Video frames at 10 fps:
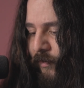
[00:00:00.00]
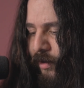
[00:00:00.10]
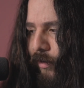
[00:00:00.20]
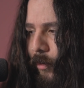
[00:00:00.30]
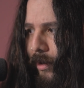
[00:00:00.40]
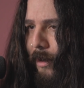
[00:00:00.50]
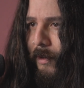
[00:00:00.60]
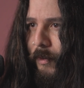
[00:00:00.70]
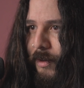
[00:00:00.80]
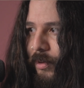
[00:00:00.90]
I forgot what game
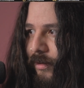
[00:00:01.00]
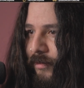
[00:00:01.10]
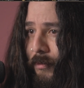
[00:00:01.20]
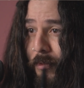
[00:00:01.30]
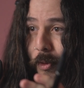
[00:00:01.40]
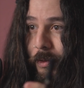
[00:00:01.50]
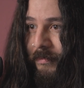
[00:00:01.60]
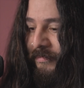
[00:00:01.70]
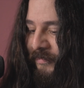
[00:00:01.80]
that was, but cool.